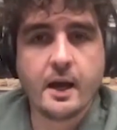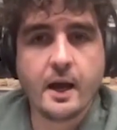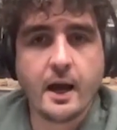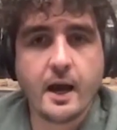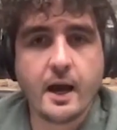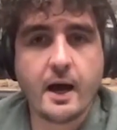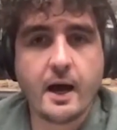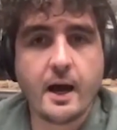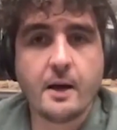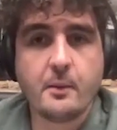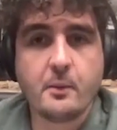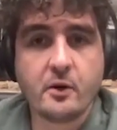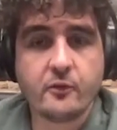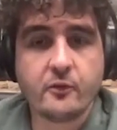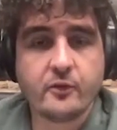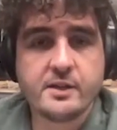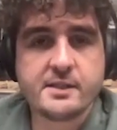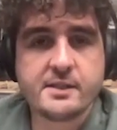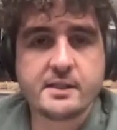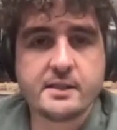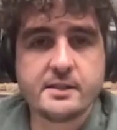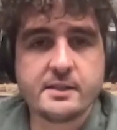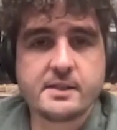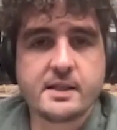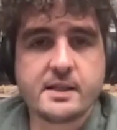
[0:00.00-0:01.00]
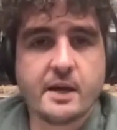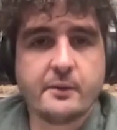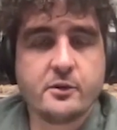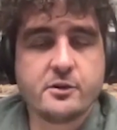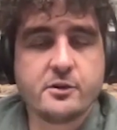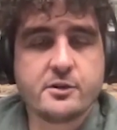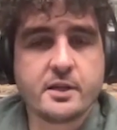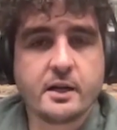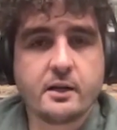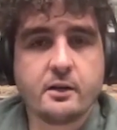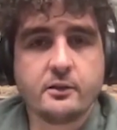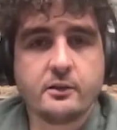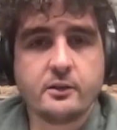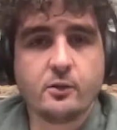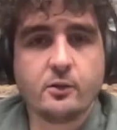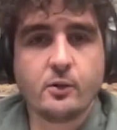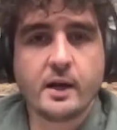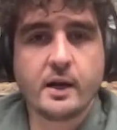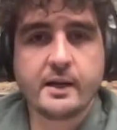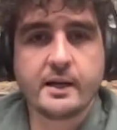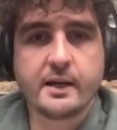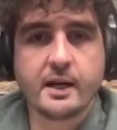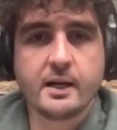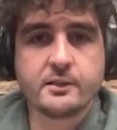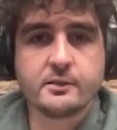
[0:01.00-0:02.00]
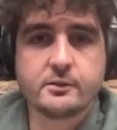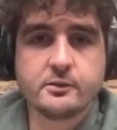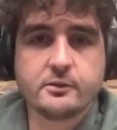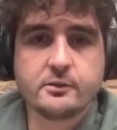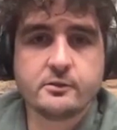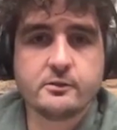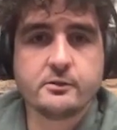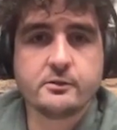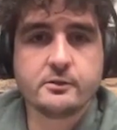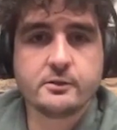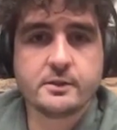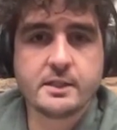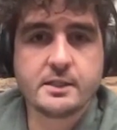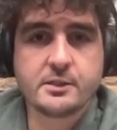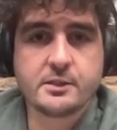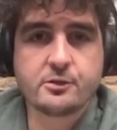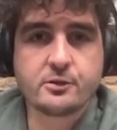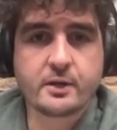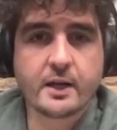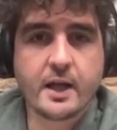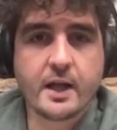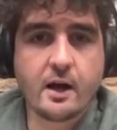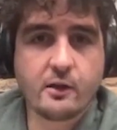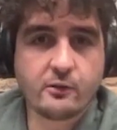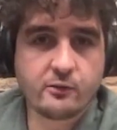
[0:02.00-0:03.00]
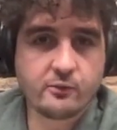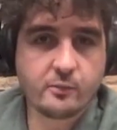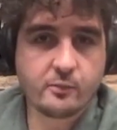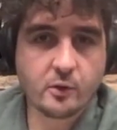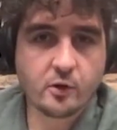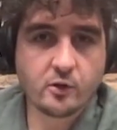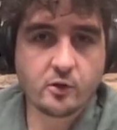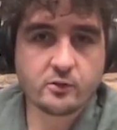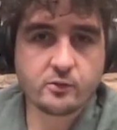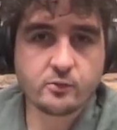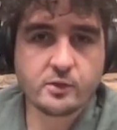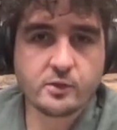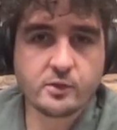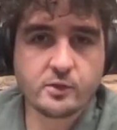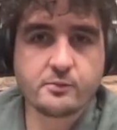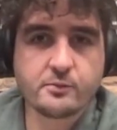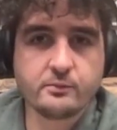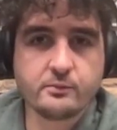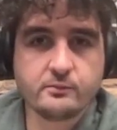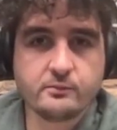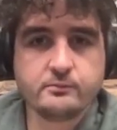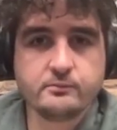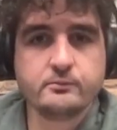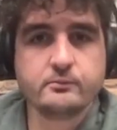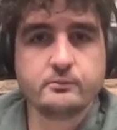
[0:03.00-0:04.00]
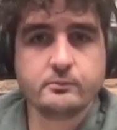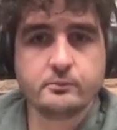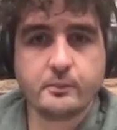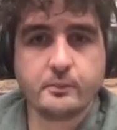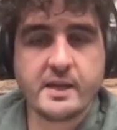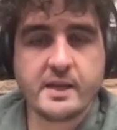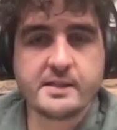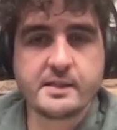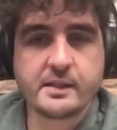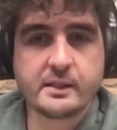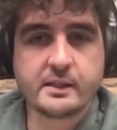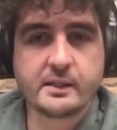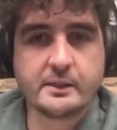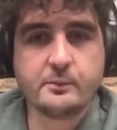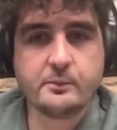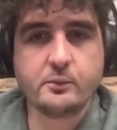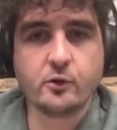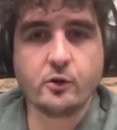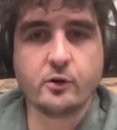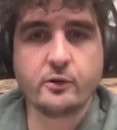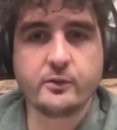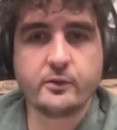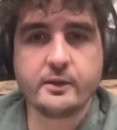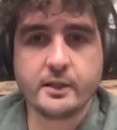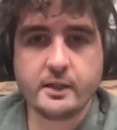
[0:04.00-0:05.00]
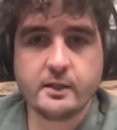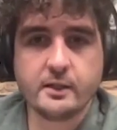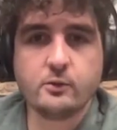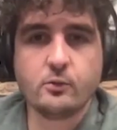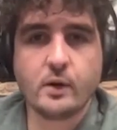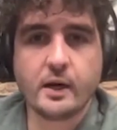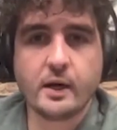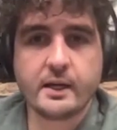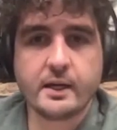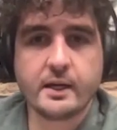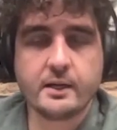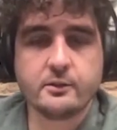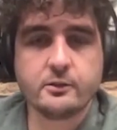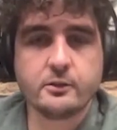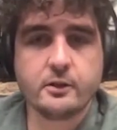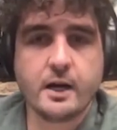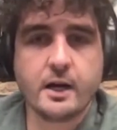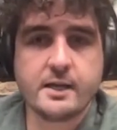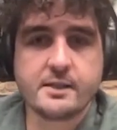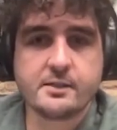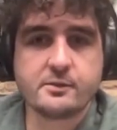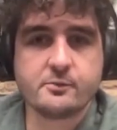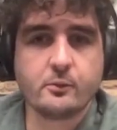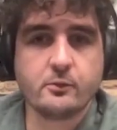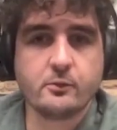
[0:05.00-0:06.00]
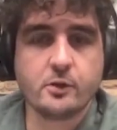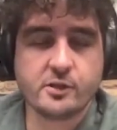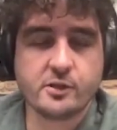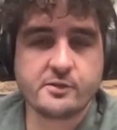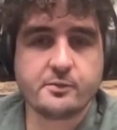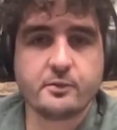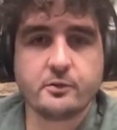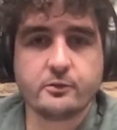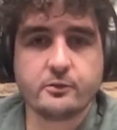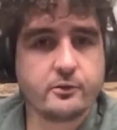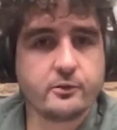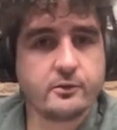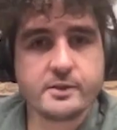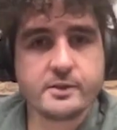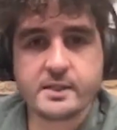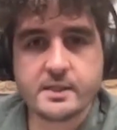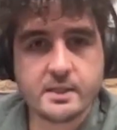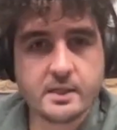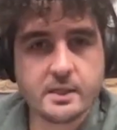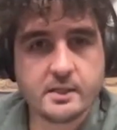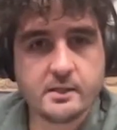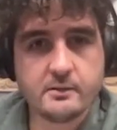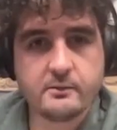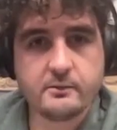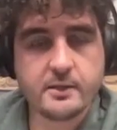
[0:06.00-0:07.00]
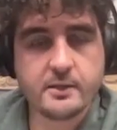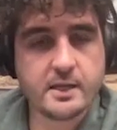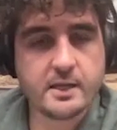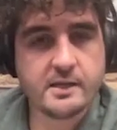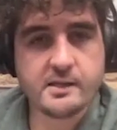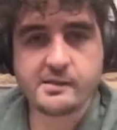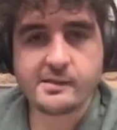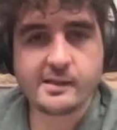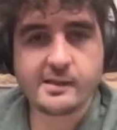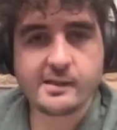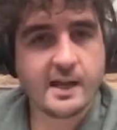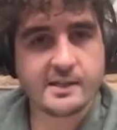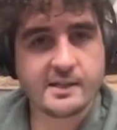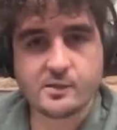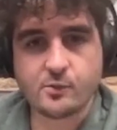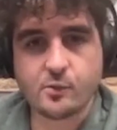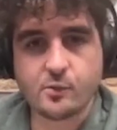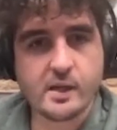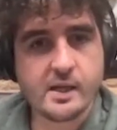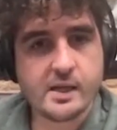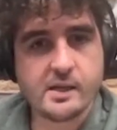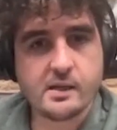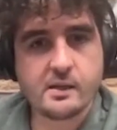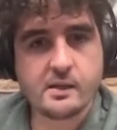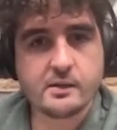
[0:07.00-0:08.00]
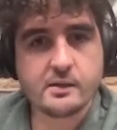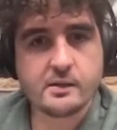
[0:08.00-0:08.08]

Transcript: recent cyber attack on the Waikato District Health Board, which basically brought the Waikato Hospital to its knees last week.